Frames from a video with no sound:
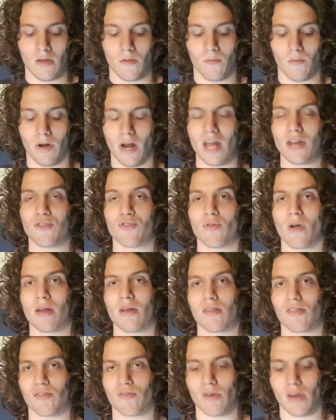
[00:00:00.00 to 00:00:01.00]
When I try
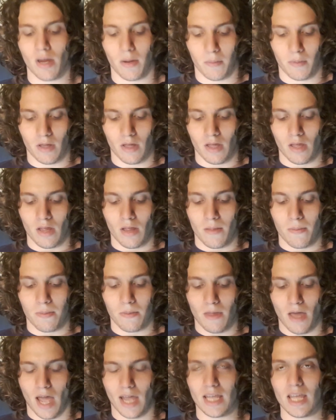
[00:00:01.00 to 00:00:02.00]
to stream,
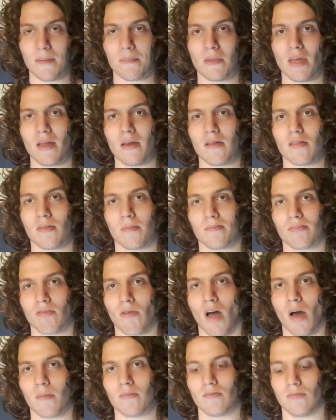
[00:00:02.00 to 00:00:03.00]
I get getting some
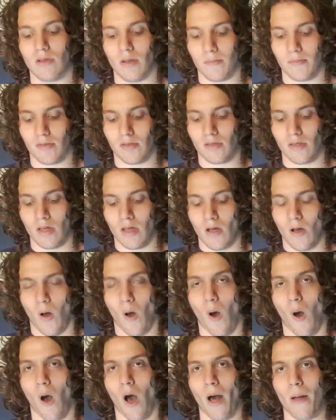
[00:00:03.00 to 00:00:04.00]
problems
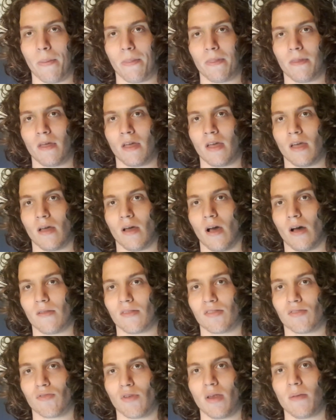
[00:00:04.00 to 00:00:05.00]
on
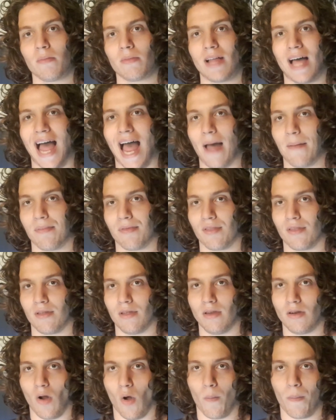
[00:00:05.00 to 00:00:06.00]
Streamlabs,
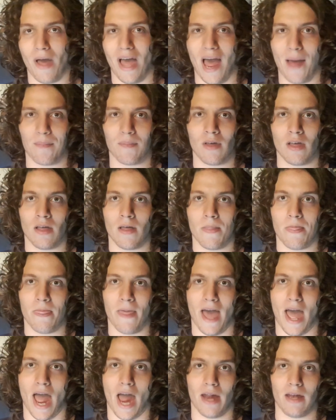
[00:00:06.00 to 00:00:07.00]
you know, the app
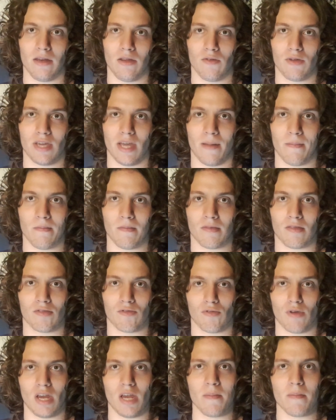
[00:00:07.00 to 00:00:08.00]
that you can
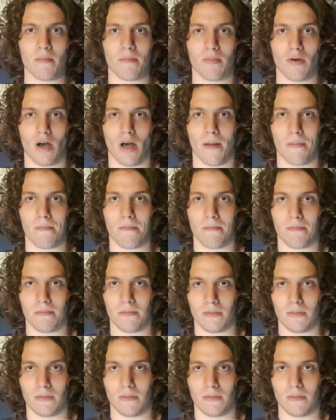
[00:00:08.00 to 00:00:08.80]
stream, but,